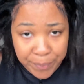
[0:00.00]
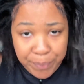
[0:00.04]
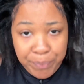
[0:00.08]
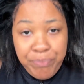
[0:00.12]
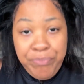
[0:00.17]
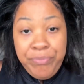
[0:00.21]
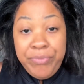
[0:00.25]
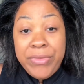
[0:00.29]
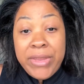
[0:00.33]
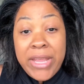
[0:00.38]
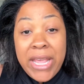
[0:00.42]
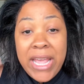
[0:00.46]

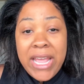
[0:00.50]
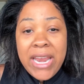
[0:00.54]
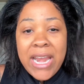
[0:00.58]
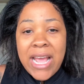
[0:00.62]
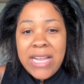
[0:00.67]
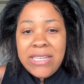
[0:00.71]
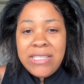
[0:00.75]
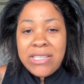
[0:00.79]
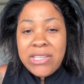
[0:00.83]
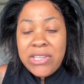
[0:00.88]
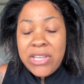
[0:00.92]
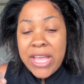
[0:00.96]
And I
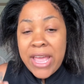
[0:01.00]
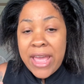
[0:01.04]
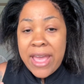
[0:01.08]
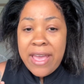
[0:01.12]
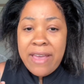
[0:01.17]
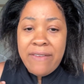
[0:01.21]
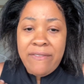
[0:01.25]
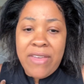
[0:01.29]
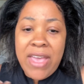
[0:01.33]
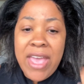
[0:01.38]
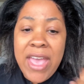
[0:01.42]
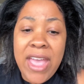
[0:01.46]
do
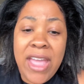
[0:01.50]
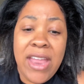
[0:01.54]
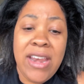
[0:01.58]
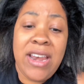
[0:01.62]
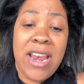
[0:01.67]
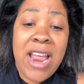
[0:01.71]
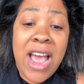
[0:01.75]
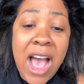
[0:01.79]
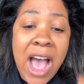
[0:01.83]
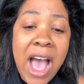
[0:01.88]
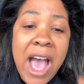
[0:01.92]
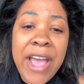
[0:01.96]
have
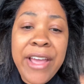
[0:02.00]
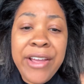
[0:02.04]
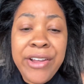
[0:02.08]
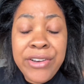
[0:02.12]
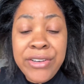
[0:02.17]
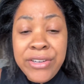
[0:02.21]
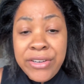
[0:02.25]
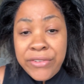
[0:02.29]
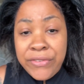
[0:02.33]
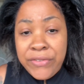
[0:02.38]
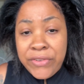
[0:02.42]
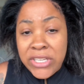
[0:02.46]
an
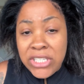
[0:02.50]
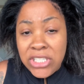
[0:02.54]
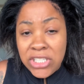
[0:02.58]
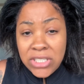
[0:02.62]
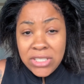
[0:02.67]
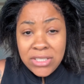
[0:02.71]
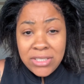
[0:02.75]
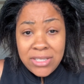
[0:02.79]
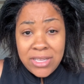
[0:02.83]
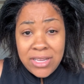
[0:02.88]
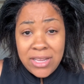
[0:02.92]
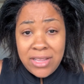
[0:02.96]
iron
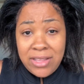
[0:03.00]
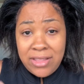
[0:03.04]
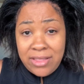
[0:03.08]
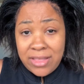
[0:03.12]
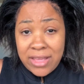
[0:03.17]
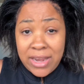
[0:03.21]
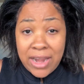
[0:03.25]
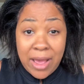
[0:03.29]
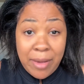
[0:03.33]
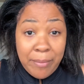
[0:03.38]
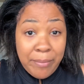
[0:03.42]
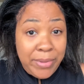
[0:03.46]
deficiency
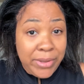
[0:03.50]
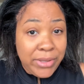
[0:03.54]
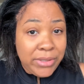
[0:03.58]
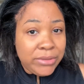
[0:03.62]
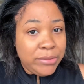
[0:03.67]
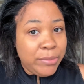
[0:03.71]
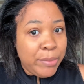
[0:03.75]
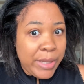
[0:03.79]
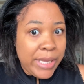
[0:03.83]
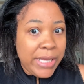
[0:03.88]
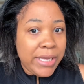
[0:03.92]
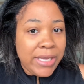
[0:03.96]
that I
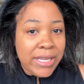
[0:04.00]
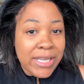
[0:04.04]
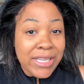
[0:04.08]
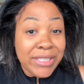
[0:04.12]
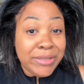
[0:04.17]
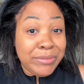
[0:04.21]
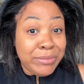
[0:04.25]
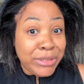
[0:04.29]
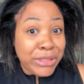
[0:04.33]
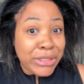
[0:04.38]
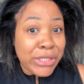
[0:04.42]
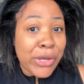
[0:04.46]
built back
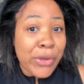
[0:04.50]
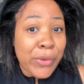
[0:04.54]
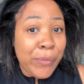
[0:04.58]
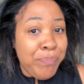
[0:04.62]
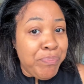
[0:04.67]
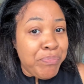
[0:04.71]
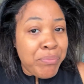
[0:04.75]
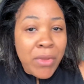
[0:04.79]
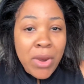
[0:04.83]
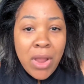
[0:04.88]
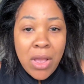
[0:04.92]
up, so